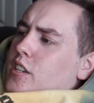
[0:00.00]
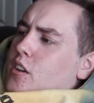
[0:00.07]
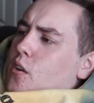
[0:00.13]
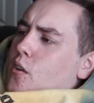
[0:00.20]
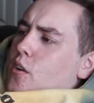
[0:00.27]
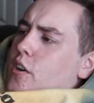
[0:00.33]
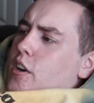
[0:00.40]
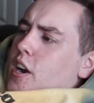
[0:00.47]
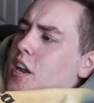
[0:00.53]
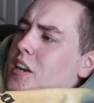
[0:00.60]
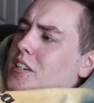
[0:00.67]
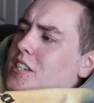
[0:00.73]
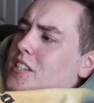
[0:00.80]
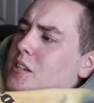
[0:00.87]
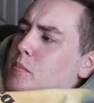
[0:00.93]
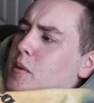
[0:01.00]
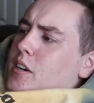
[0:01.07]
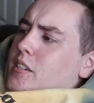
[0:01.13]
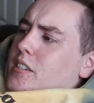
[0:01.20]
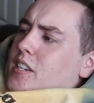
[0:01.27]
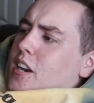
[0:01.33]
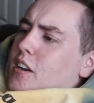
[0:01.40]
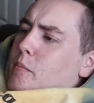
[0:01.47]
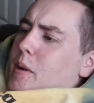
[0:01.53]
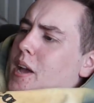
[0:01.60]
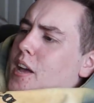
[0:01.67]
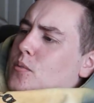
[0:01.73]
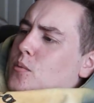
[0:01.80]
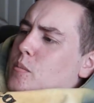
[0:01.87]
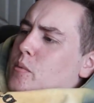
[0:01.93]
a corner and disappears down a
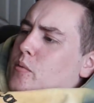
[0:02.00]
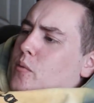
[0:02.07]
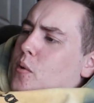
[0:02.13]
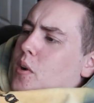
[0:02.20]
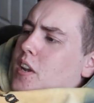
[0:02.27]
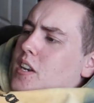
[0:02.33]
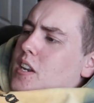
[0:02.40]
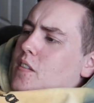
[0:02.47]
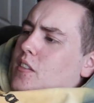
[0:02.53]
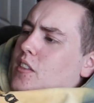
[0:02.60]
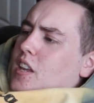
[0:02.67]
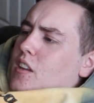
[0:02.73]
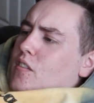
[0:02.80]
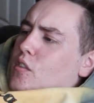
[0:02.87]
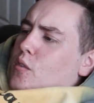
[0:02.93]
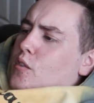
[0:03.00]
pathway before I can even think of a